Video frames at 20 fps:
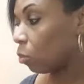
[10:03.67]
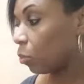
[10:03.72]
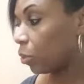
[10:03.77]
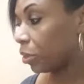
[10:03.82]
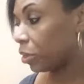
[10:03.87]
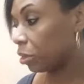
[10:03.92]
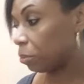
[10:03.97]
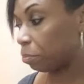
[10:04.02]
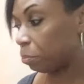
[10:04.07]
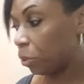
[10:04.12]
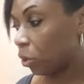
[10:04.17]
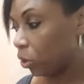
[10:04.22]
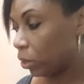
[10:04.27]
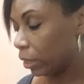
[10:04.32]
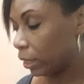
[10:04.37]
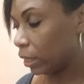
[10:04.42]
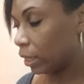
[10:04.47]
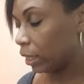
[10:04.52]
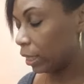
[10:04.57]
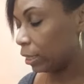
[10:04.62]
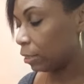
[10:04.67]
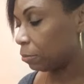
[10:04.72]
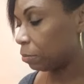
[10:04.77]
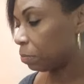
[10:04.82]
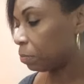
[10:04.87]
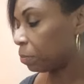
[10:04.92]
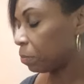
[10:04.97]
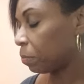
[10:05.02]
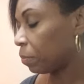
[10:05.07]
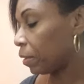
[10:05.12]
with the pumpkin
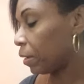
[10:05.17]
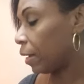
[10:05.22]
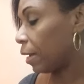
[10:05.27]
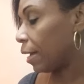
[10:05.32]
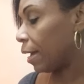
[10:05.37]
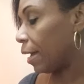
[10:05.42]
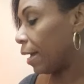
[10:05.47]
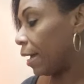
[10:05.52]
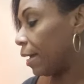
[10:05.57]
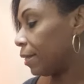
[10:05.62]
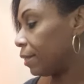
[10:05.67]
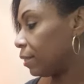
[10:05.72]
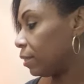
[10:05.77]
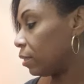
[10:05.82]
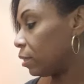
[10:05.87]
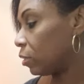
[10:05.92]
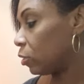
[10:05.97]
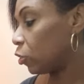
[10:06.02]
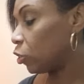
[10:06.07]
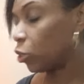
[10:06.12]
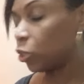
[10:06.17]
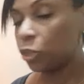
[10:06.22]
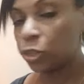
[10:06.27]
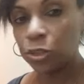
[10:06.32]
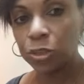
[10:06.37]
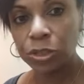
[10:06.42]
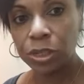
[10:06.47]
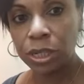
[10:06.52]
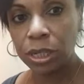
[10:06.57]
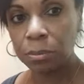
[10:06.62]
and the
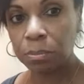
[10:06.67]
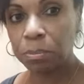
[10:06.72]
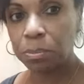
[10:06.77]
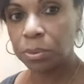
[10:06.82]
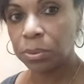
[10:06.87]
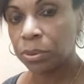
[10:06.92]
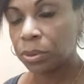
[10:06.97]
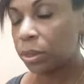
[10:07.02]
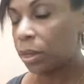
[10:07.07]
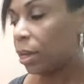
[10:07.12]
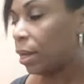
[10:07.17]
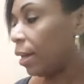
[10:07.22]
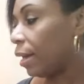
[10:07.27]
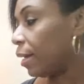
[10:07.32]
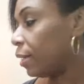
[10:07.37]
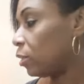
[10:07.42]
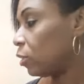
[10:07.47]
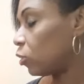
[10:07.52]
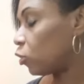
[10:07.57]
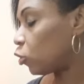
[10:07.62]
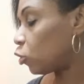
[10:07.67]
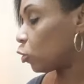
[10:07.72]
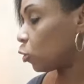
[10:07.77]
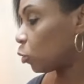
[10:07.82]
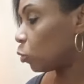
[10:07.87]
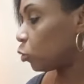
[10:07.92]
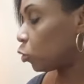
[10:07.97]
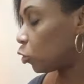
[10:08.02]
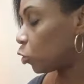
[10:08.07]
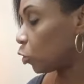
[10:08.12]
turnip and the
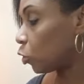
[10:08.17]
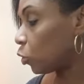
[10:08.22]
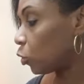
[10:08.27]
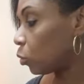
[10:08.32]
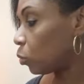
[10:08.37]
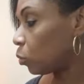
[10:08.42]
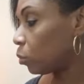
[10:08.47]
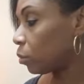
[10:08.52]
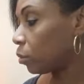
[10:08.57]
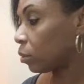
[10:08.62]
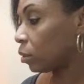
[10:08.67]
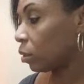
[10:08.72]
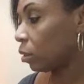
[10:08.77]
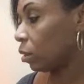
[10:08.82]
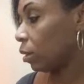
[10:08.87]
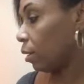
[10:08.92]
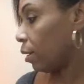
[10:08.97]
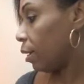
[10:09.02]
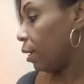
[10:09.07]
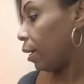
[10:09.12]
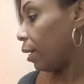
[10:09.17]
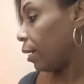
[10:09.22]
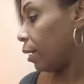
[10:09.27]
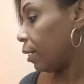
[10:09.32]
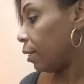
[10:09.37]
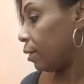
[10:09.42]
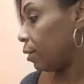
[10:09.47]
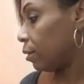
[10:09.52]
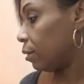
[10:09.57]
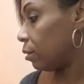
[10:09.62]
chocho
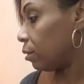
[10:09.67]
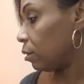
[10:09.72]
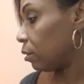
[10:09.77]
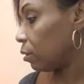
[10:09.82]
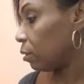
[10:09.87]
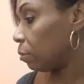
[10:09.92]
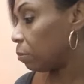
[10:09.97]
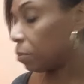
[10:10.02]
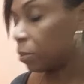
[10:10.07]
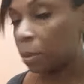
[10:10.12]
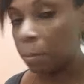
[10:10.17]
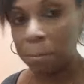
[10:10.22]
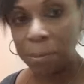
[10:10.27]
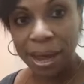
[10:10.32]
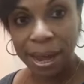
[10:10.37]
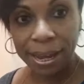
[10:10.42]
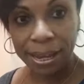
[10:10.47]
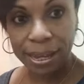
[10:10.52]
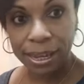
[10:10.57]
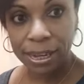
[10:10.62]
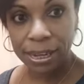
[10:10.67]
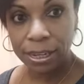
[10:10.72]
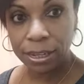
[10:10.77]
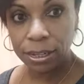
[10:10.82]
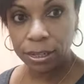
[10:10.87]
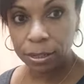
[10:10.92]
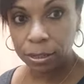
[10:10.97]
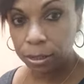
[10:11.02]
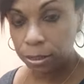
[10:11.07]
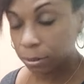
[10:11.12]
and the
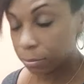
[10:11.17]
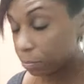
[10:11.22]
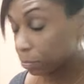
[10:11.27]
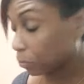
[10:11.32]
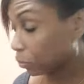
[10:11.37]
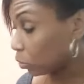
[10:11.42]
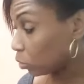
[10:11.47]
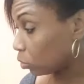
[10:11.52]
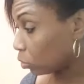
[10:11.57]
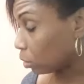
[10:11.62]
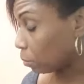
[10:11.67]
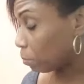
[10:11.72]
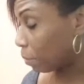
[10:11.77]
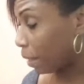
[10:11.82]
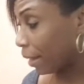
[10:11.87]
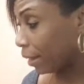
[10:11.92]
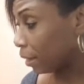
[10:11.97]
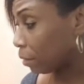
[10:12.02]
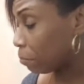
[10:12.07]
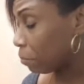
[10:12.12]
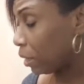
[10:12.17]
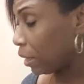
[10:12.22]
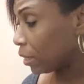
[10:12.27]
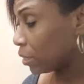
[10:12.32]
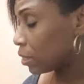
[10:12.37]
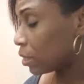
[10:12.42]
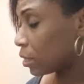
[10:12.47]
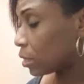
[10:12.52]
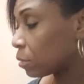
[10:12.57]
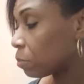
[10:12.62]
Maggi
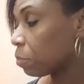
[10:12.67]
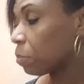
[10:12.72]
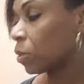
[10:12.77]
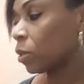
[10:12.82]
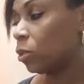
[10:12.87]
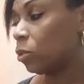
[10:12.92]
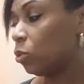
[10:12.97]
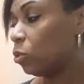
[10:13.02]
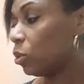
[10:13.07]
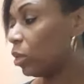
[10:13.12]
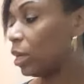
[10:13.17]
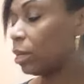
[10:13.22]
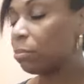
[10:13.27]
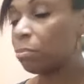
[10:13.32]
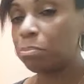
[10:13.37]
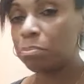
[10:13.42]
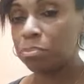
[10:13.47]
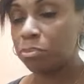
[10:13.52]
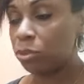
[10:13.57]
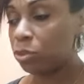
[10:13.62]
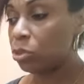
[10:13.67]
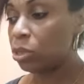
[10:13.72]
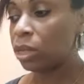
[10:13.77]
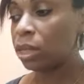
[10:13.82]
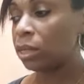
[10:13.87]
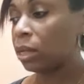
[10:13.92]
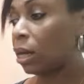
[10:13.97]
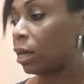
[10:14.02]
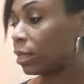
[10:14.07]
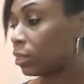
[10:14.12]
mix. You
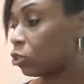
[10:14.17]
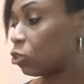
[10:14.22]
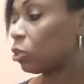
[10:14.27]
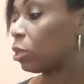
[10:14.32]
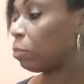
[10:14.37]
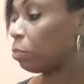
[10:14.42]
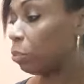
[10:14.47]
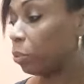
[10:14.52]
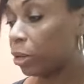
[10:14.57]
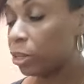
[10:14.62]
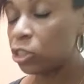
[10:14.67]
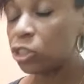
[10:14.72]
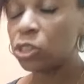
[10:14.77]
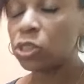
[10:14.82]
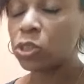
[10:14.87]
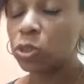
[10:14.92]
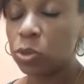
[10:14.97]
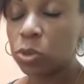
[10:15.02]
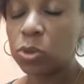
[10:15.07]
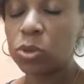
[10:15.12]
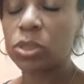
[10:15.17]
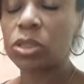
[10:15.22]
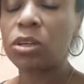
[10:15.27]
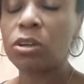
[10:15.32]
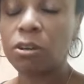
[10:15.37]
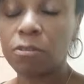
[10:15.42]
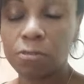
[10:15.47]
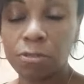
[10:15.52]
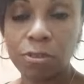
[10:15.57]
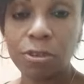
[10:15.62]
can actually pressure those
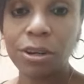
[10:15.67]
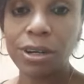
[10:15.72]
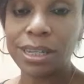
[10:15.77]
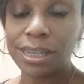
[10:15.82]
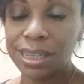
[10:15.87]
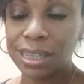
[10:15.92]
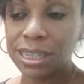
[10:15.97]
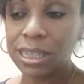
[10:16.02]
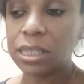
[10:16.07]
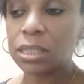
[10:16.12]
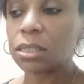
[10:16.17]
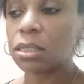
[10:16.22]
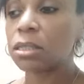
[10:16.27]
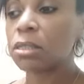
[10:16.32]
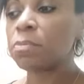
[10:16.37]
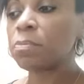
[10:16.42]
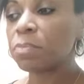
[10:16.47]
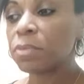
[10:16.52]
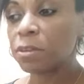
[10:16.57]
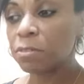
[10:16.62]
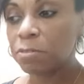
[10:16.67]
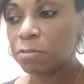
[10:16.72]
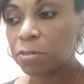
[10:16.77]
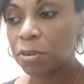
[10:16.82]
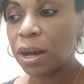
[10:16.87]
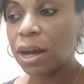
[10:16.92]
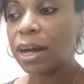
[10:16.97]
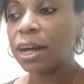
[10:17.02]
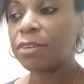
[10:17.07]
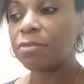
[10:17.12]
for at least
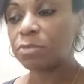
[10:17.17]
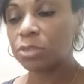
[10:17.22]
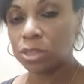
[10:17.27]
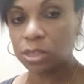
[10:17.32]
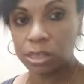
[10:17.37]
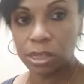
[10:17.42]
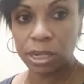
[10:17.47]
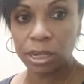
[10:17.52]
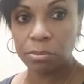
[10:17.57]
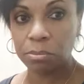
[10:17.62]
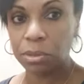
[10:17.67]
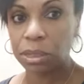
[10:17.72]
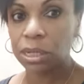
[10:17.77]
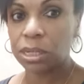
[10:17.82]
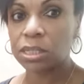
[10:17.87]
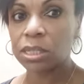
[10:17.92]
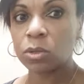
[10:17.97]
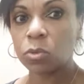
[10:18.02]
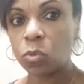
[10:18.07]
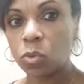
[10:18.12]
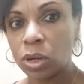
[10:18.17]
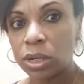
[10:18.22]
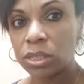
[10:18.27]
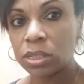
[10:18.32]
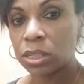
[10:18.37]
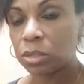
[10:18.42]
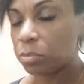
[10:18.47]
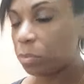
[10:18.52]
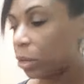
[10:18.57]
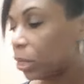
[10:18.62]
5 to 10 minutes, and once
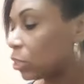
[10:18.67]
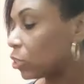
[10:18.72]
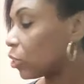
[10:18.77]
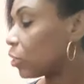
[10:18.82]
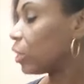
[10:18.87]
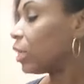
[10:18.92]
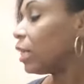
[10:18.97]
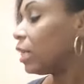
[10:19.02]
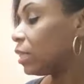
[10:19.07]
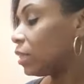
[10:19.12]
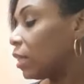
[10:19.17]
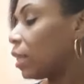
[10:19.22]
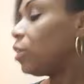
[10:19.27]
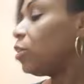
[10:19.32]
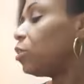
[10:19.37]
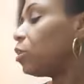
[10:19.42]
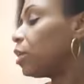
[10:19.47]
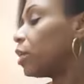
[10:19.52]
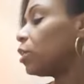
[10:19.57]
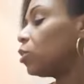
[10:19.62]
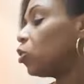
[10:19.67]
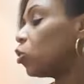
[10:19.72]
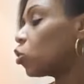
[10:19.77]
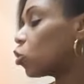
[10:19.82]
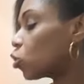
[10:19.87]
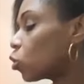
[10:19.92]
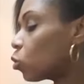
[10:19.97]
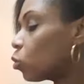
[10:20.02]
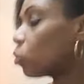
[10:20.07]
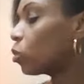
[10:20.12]
it pressure, then you can
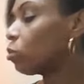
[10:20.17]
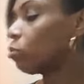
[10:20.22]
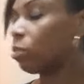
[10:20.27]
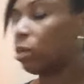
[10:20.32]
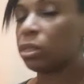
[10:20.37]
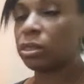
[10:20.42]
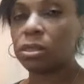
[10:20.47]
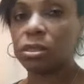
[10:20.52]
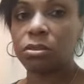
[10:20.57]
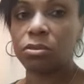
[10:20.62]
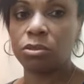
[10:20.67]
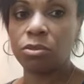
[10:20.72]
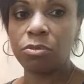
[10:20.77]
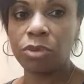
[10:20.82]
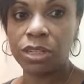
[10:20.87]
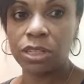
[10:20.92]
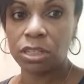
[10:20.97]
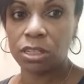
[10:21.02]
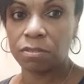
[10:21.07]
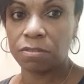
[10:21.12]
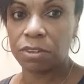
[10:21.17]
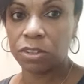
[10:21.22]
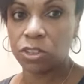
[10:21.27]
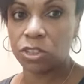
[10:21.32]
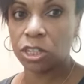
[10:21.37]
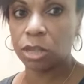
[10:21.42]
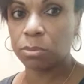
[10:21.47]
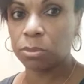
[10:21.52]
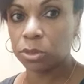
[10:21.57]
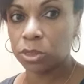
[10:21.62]
just cook the rest of the
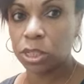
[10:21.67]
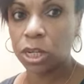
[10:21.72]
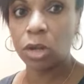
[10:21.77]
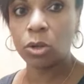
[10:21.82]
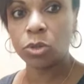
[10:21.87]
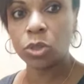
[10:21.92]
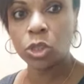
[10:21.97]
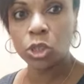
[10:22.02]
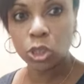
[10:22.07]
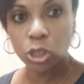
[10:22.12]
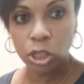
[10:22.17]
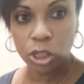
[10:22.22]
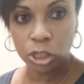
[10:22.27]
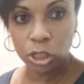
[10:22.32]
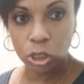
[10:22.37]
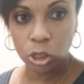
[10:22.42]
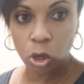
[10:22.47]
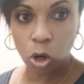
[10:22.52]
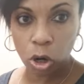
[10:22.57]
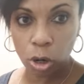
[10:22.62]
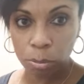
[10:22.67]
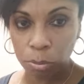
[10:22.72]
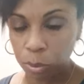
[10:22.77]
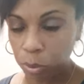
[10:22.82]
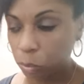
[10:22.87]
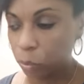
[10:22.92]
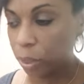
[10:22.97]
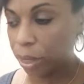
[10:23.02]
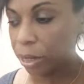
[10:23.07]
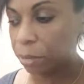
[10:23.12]
vegetables down in a
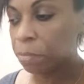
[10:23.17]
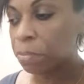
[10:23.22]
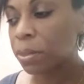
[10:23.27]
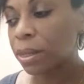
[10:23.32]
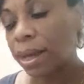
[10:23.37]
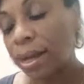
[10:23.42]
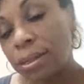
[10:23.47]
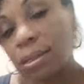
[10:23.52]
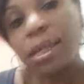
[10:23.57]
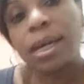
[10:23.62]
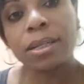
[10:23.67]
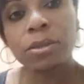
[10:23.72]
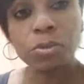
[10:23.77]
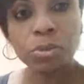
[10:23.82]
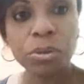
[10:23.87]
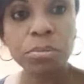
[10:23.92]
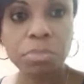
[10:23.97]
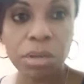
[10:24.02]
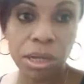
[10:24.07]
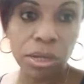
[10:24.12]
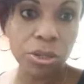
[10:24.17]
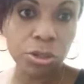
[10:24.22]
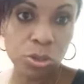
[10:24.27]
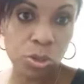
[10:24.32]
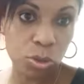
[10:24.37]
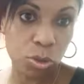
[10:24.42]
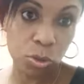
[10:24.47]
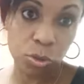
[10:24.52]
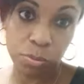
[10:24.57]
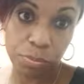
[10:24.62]
normal way, and that will make your
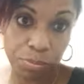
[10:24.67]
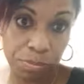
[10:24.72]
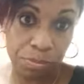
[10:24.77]
soup